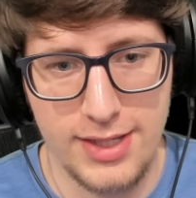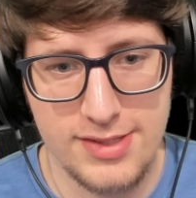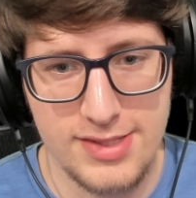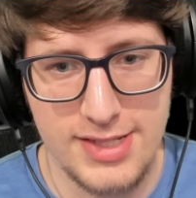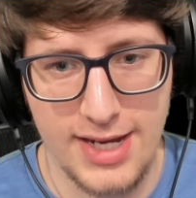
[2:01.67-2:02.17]

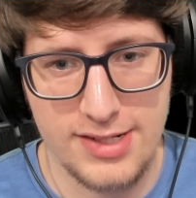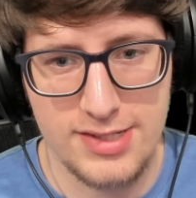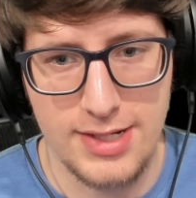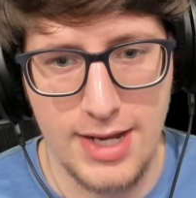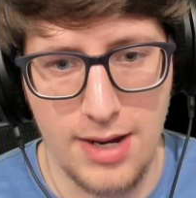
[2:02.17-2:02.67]
his neck
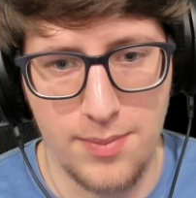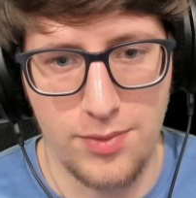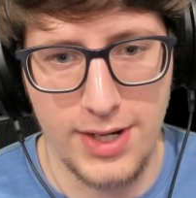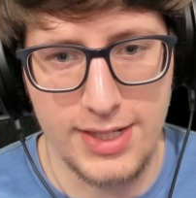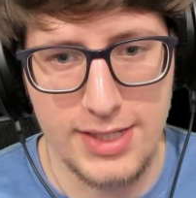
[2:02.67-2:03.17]
to not
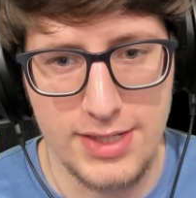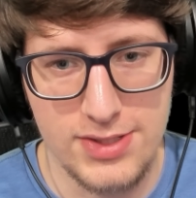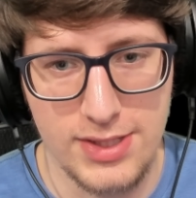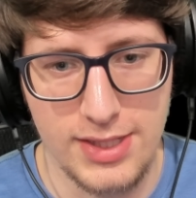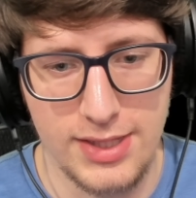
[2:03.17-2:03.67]
break
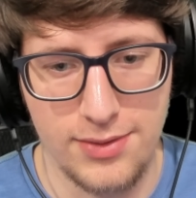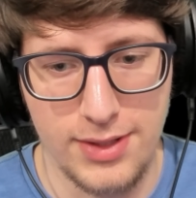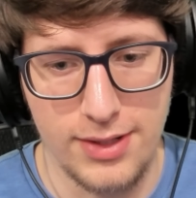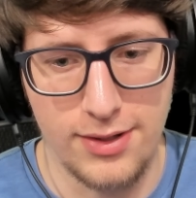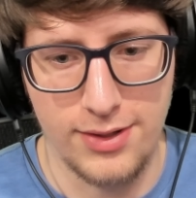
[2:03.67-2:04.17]
easily. There we
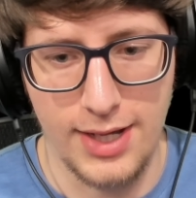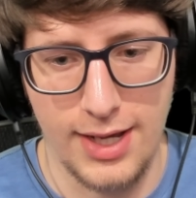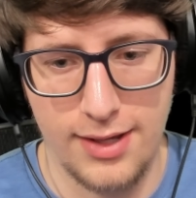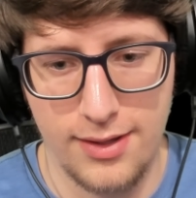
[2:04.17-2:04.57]
go. Okay.